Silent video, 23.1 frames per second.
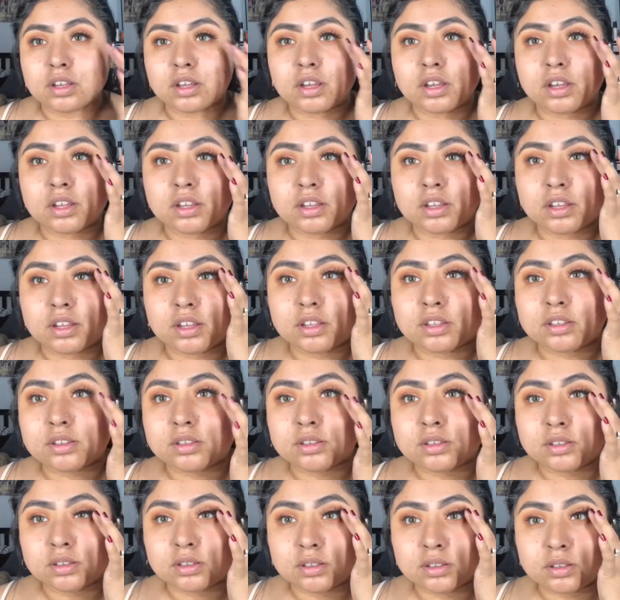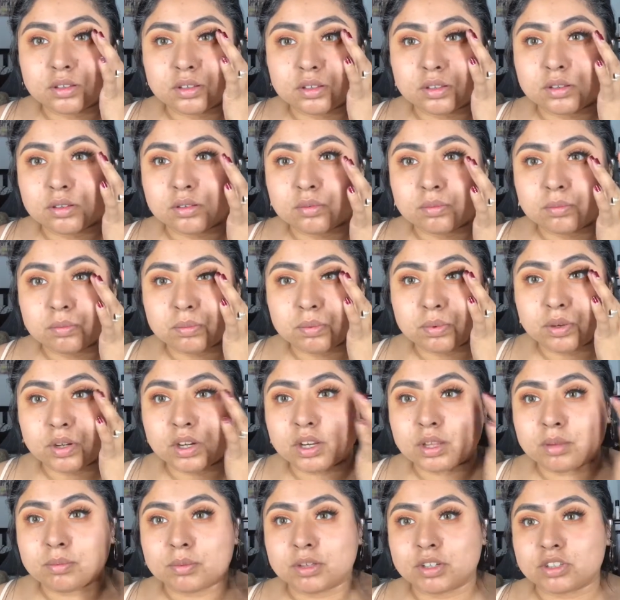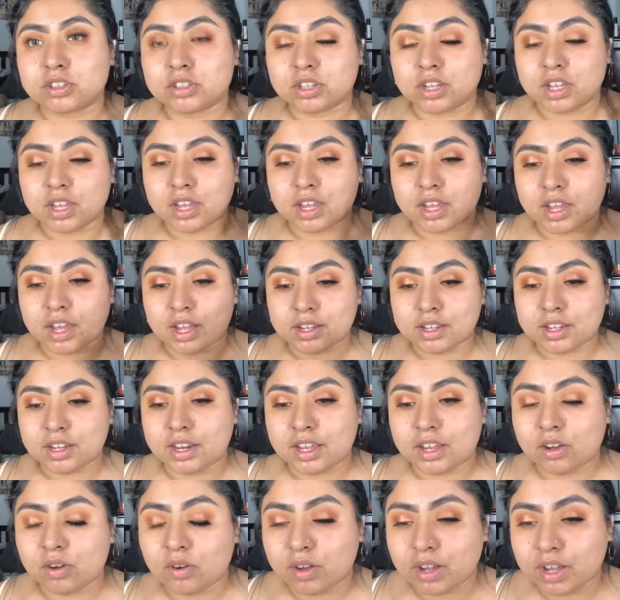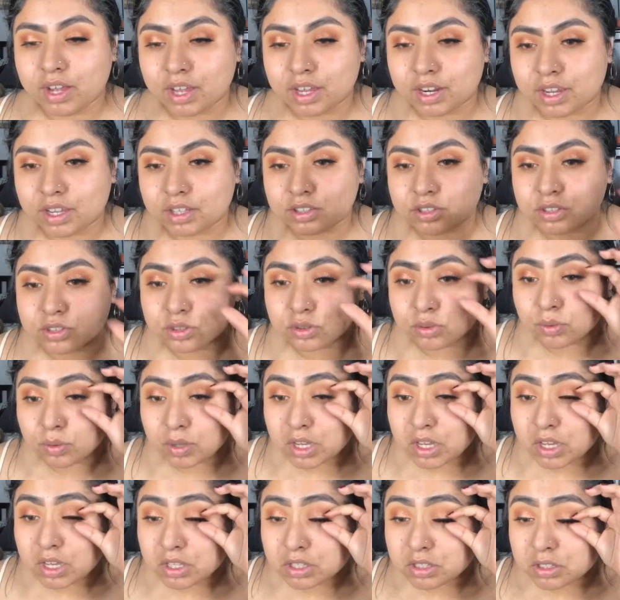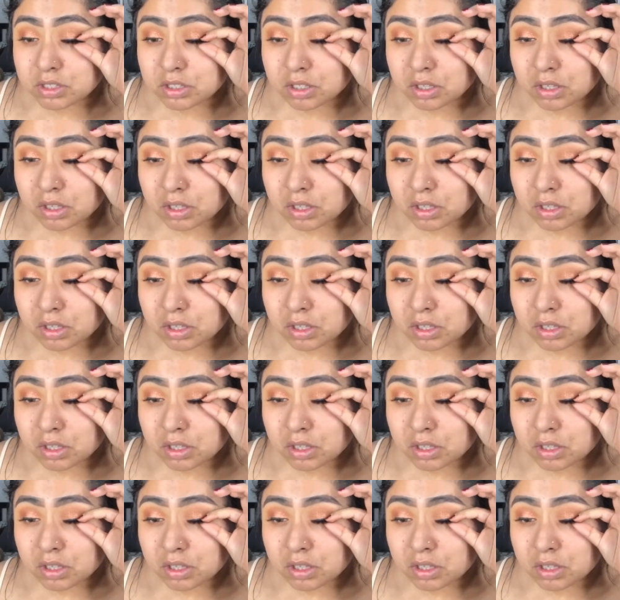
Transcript: And that's pretty much it. And then I go ahead and squeeze.